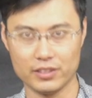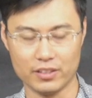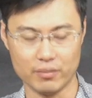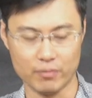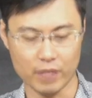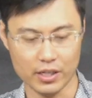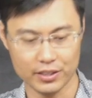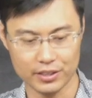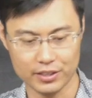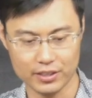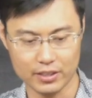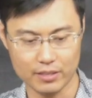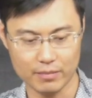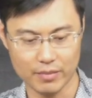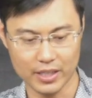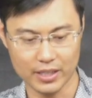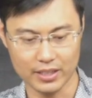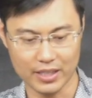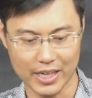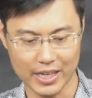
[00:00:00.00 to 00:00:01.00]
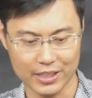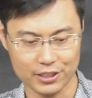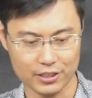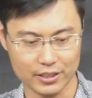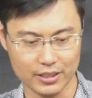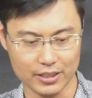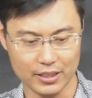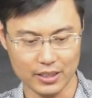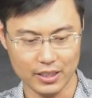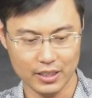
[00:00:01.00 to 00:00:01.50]
with monitor, but
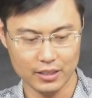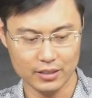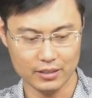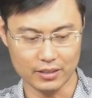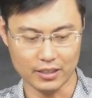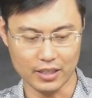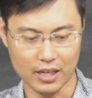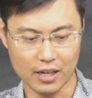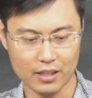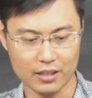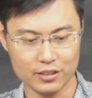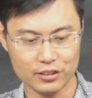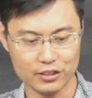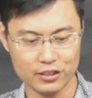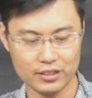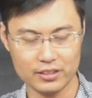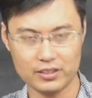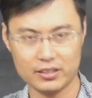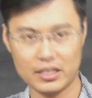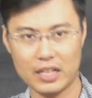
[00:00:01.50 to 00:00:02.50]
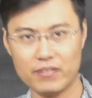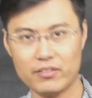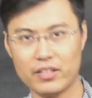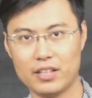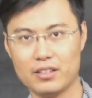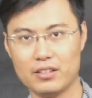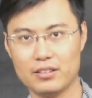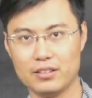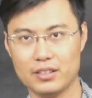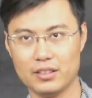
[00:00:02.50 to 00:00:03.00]
actually the rc
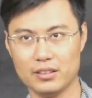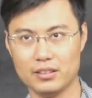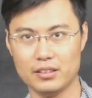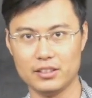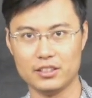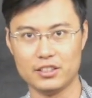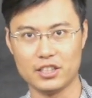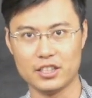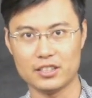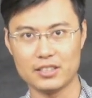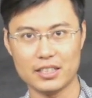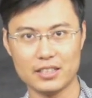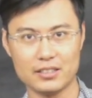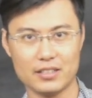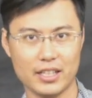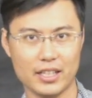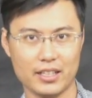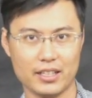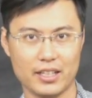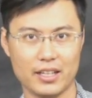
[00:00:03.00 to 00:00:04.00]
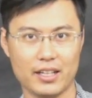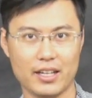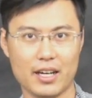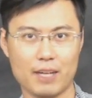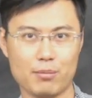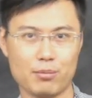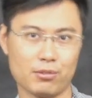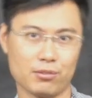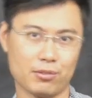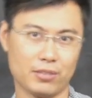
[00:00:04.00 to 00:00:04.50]
700 d just just like an
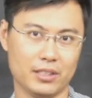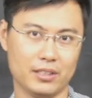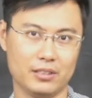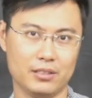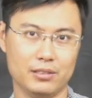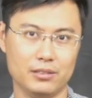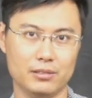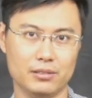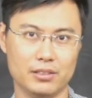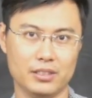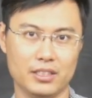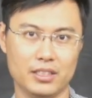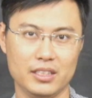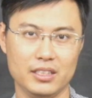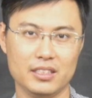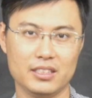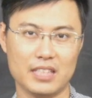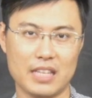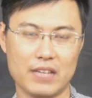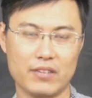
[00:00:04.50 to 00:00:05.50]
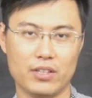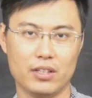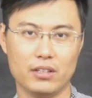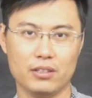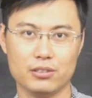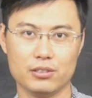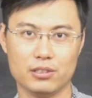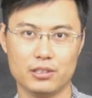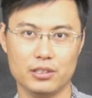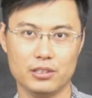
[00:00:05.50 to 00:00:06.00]
upgrade to
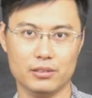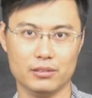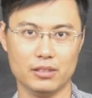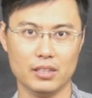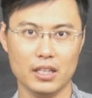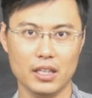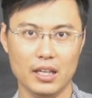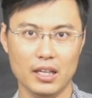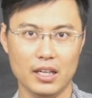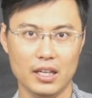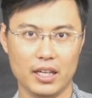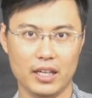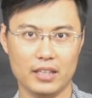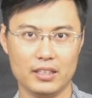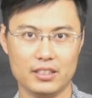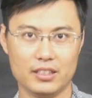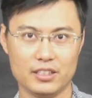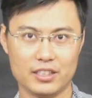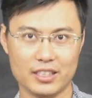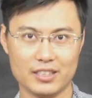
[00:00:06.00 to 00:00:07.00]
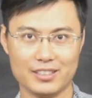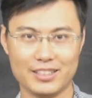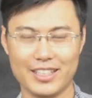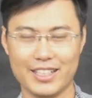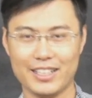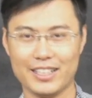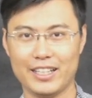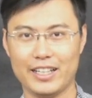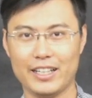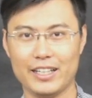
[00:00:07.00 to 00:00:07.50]
D702. And just
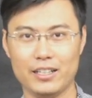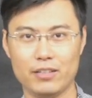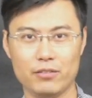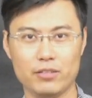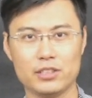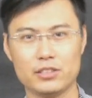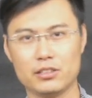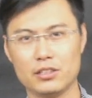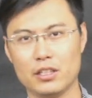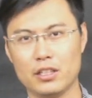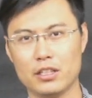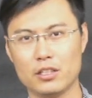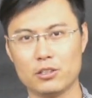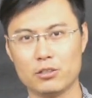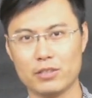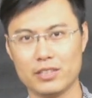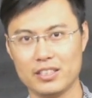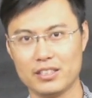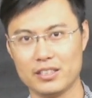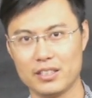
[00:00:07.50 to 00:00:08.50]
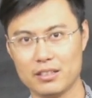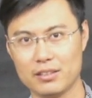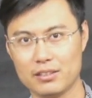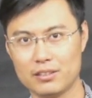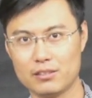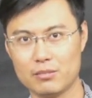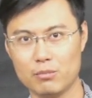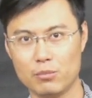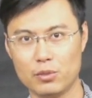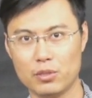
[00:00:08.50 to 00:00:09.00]
like a, with uh,
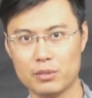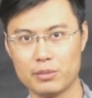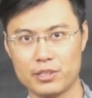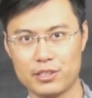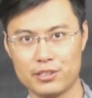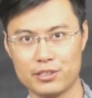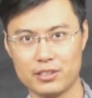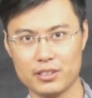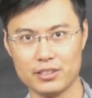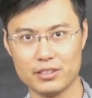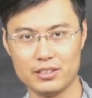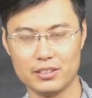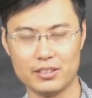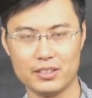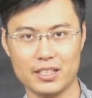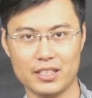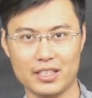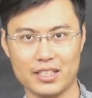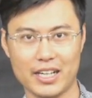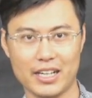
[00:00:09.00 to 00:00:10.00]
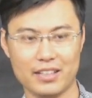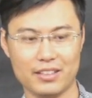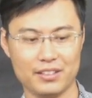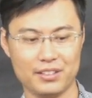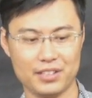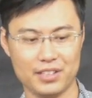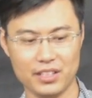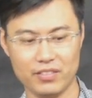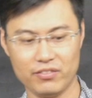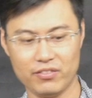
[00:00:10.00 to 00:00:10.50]
$20 more purchase, you can get
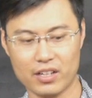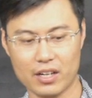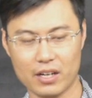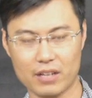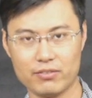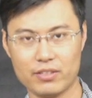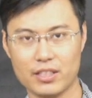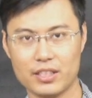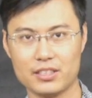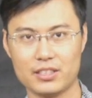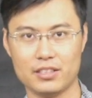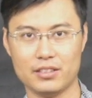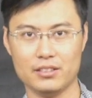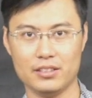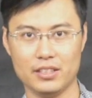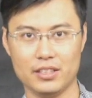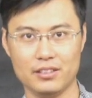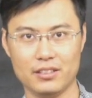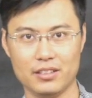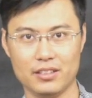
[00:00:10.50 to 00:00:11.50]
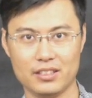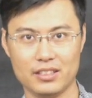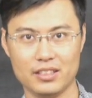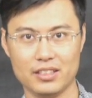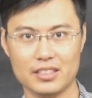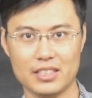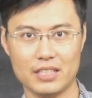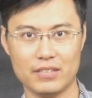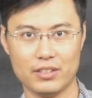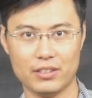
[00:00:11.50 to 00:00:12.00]
the DVR function in the
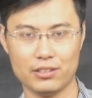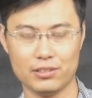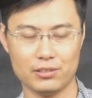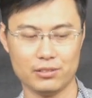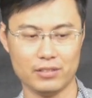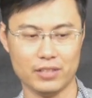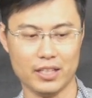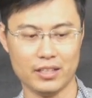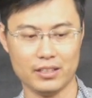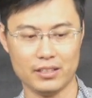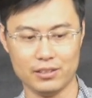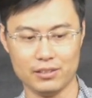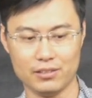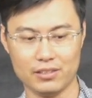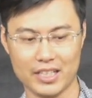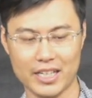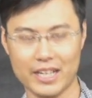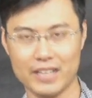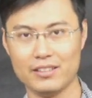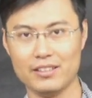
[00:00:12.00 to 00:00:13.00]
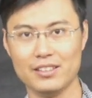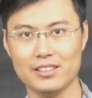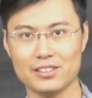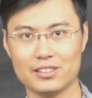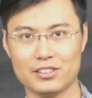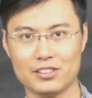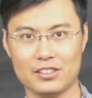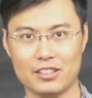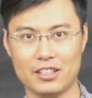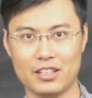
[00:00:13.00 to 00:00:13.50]
D702, and you get
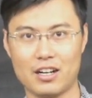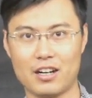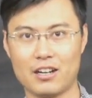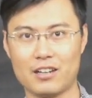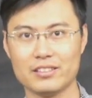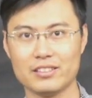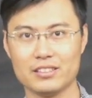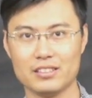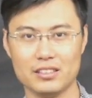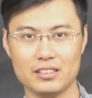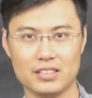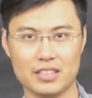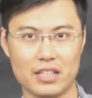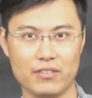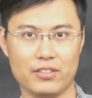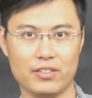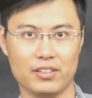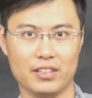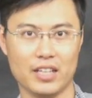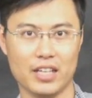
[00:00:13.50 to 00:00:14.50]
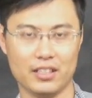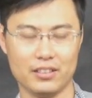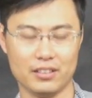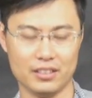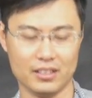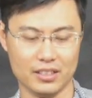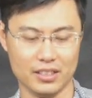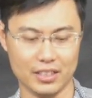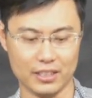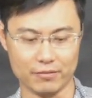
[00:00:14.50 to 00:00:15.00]
this, the
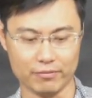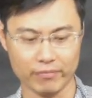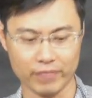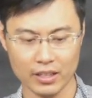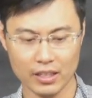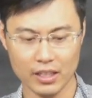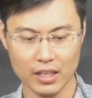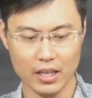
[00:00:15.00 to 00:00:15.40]
RC700D.